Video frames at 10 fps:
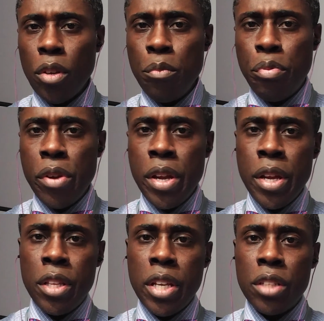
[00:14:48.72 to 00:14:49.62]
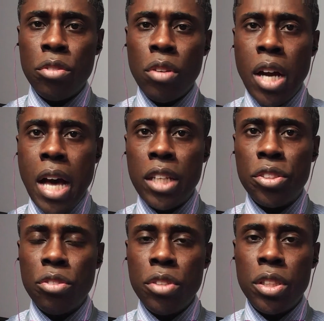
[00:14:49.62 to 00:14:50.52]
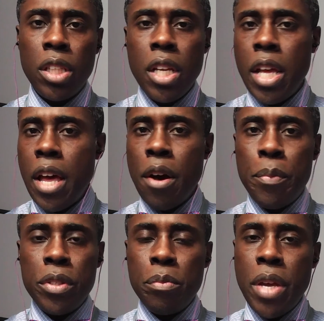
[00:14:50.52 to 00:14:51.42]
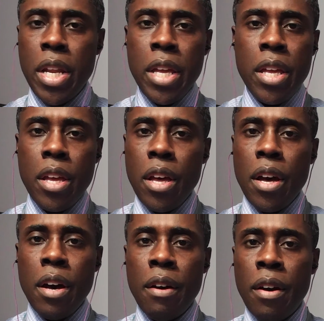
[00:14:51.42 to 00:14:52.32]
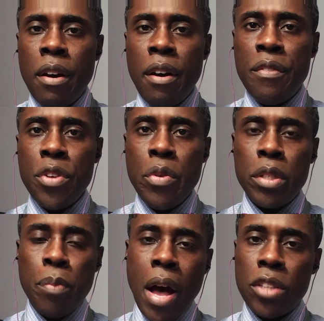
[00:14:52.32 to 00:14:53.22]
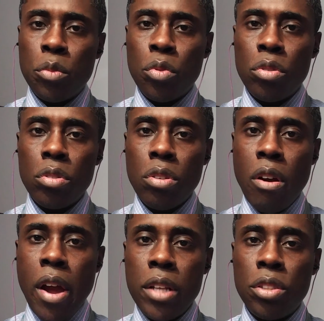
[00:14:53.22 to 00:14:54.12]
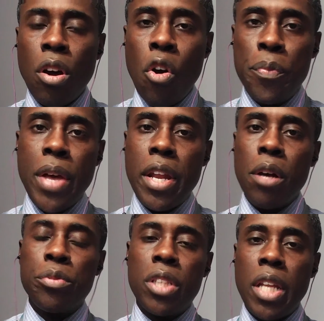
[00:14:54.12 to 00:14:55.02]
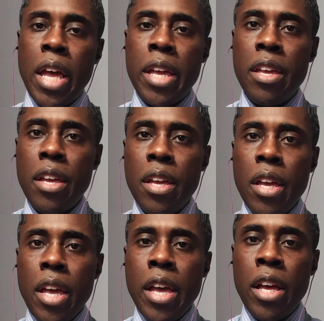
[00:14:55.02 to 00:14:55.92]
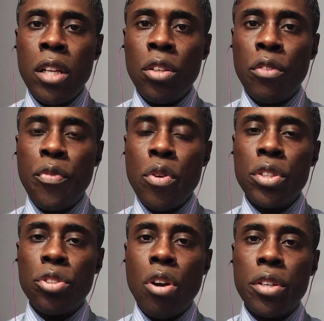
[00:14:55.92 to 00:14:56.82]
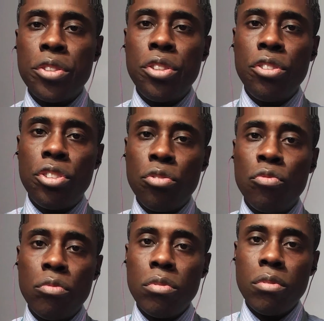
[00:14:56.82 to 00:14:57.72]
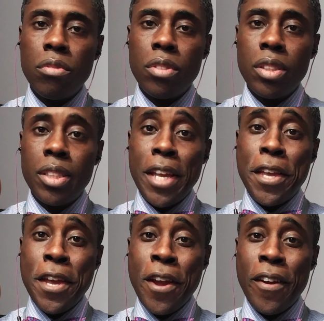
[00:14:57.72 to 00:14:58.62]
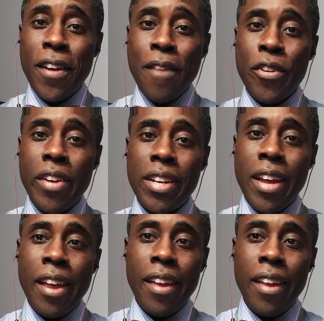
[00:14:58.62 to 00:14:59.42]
pre-dental college students, help as many of you as possible. All right. So I hope that helps today, and look forward to talking to you soon. Take care. Have a great day.